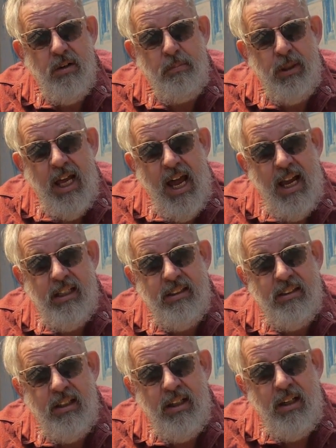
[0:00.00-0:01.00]

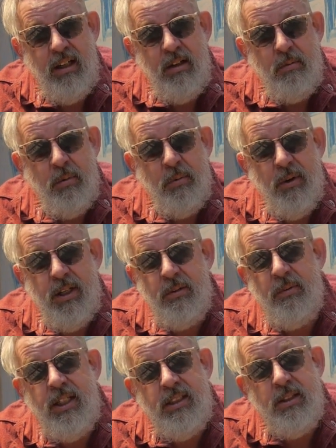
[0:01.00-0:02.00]
blacks. But one of the
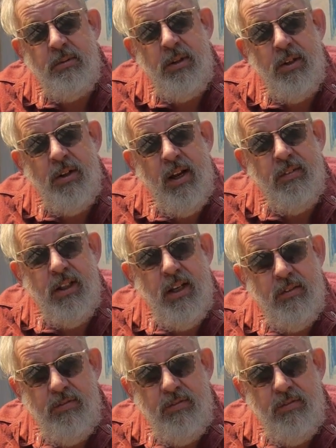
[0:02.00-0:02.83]
reasons we don't have a lot of